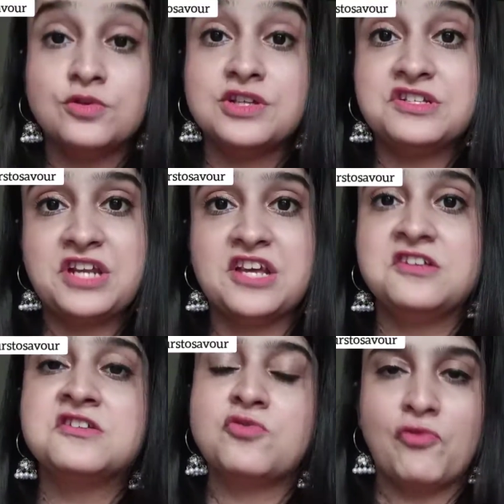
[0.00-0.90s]
this
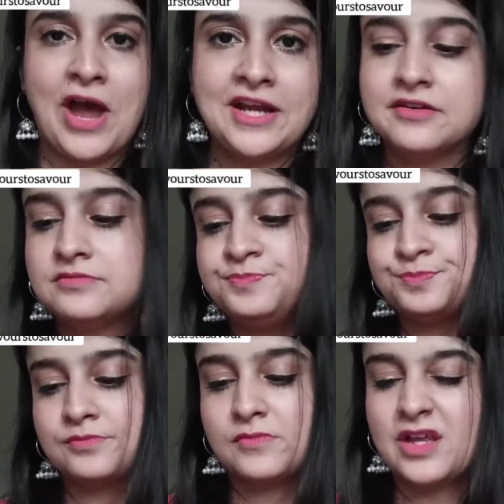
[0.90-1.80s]
tastes fine.
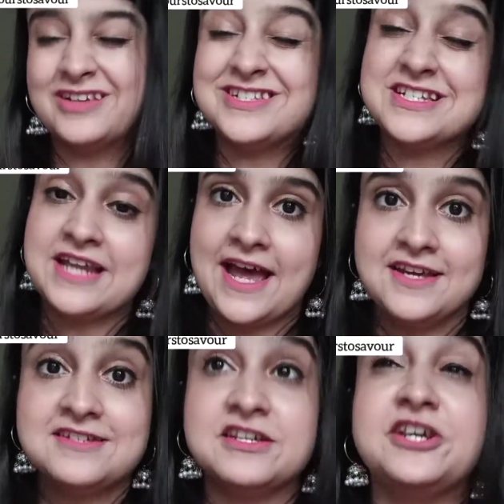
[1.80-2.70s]
It's
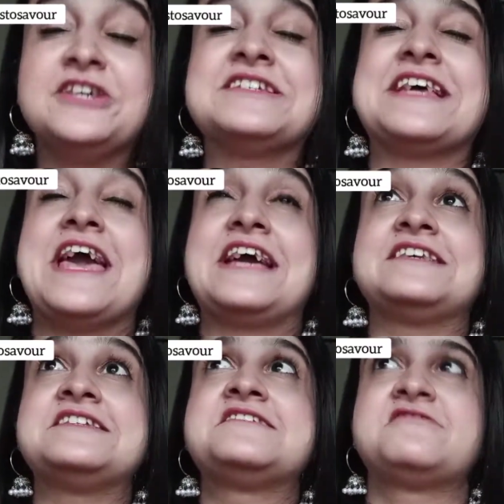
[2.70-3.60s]
nice. It is
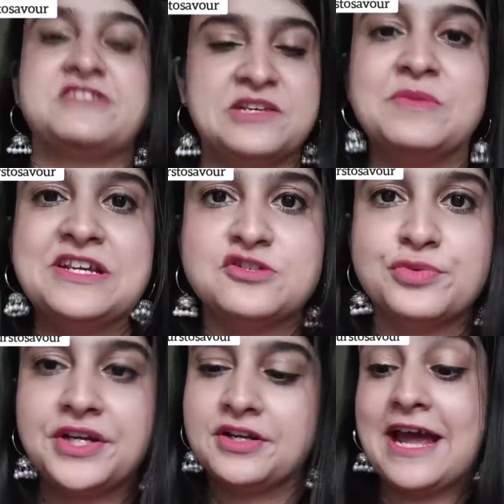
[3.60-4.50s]
extremely
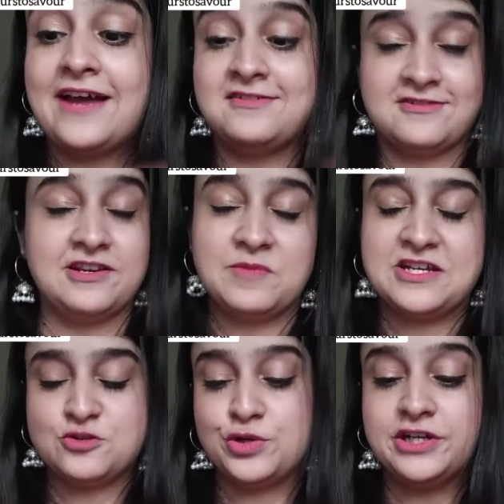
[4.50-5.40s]
sweet.
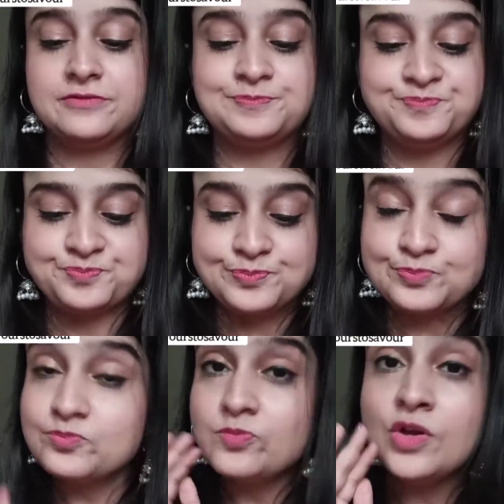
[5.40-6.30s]
Extremely sweet.
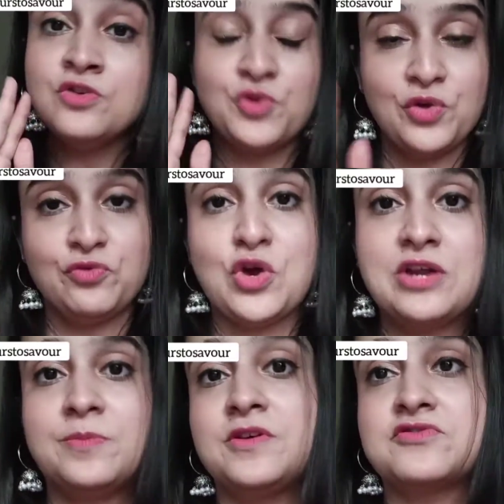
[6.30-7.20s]
So if you are
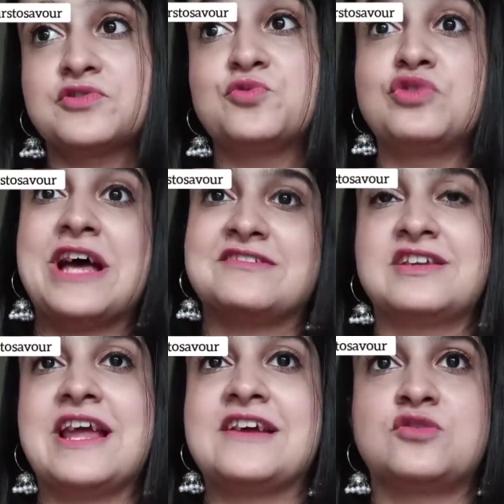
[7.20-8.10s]
a person who
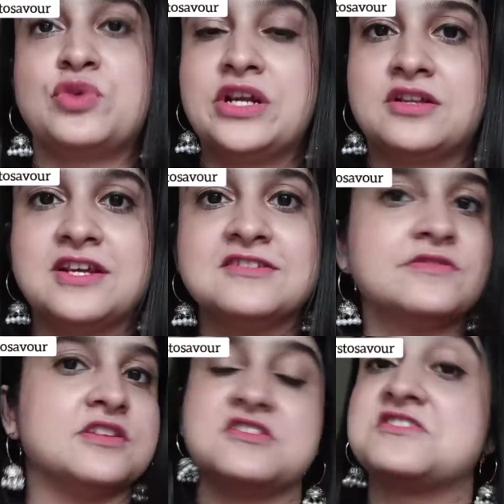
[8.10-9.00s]
doesn't like sweet things,
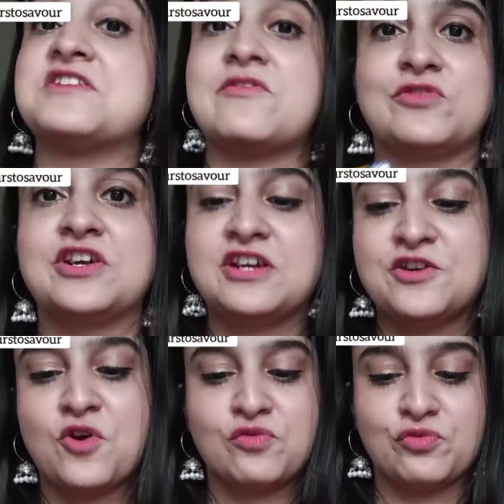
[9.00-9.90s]
this is definitely
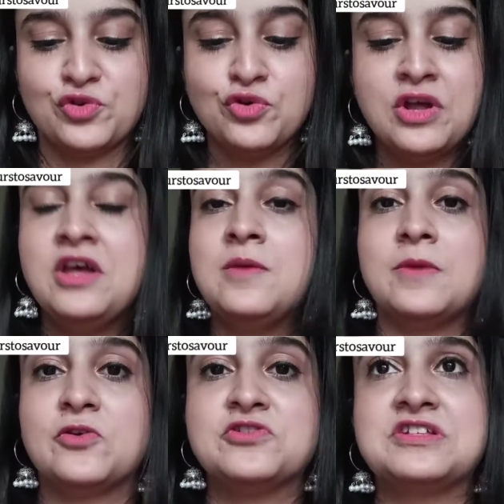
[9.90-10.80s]
not for you,
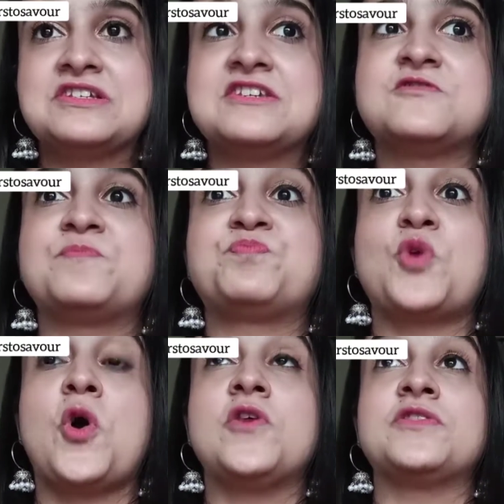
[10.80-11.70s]
because this is
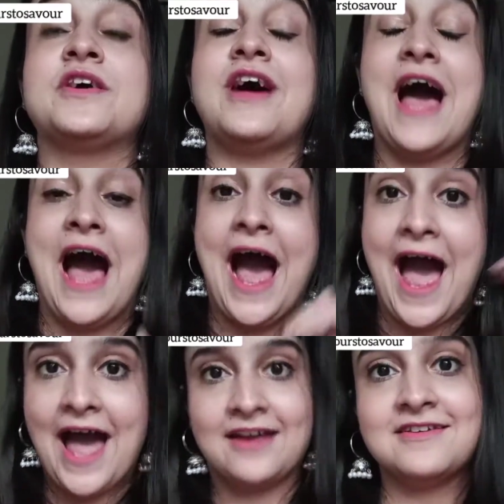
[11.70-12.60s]
on the
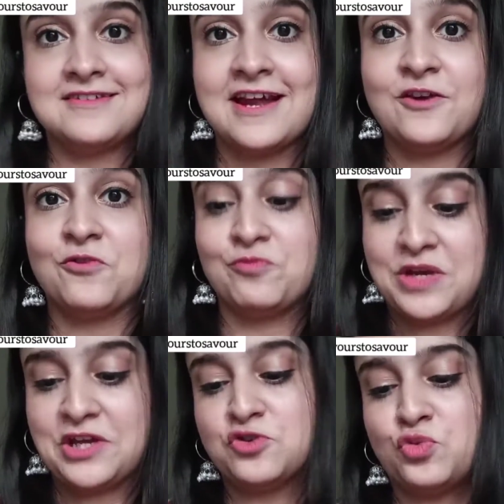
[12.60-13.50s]
higher side of
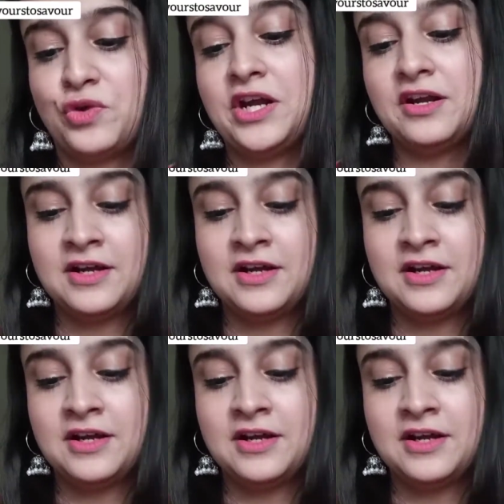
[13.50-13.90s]
being sweet.